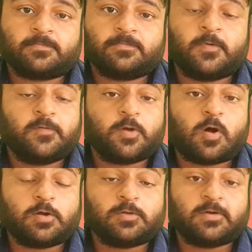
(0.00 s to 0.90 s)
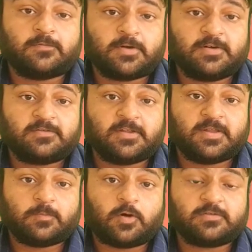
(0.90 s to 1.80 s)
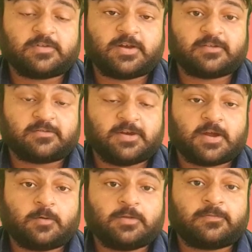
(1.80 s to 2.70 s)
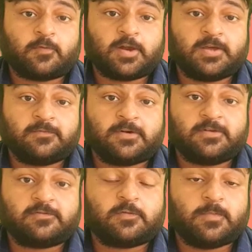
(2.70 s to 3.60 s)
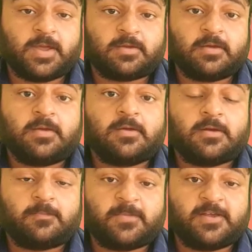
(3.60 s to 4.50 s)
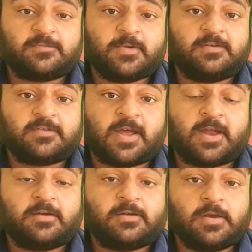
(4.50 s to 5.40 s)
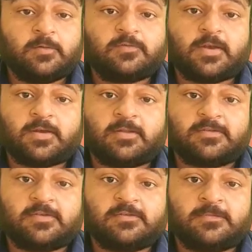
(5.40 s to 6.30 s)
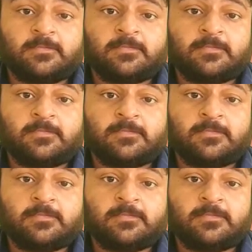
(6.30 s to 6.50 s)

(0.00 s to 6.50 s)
Moving on to the words in the box, let us read out the following words to make replacements and new sentences.